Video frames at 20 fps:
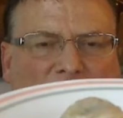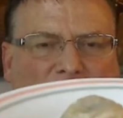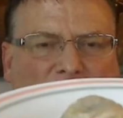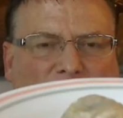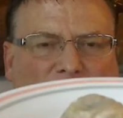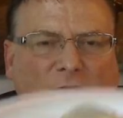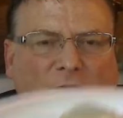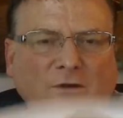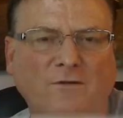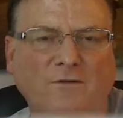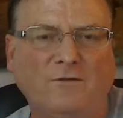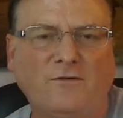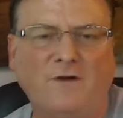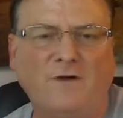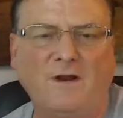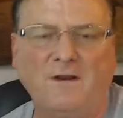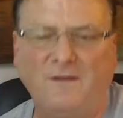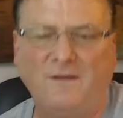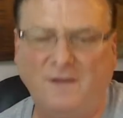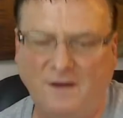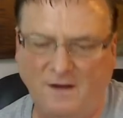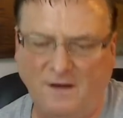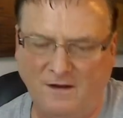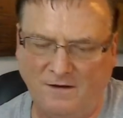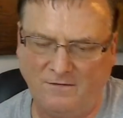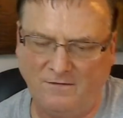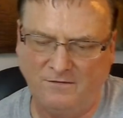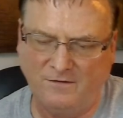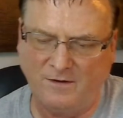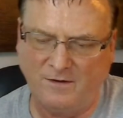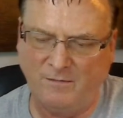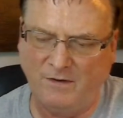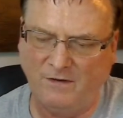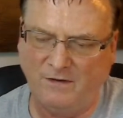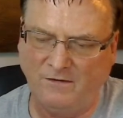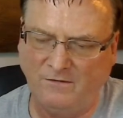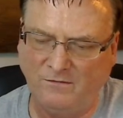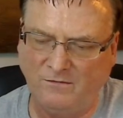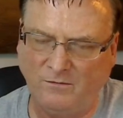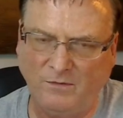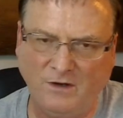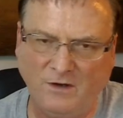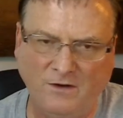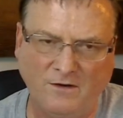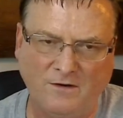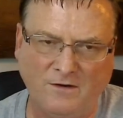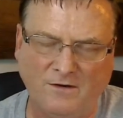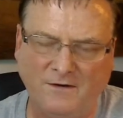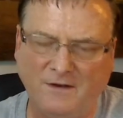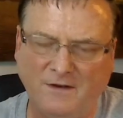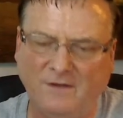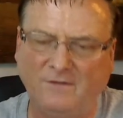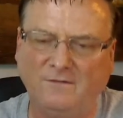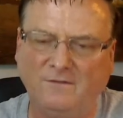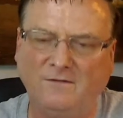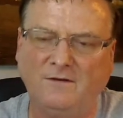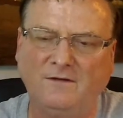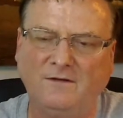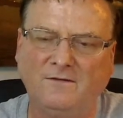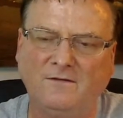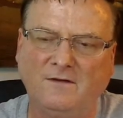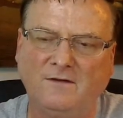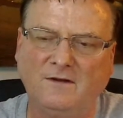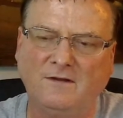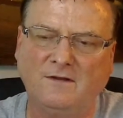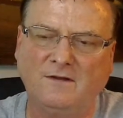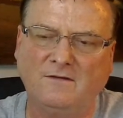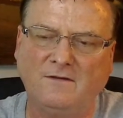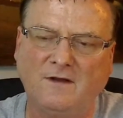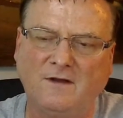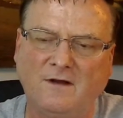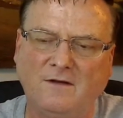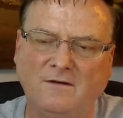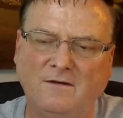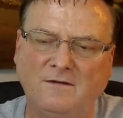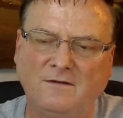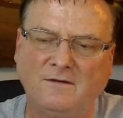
is what I was trying to think of. So I bet this would be good on this, so let's check this out.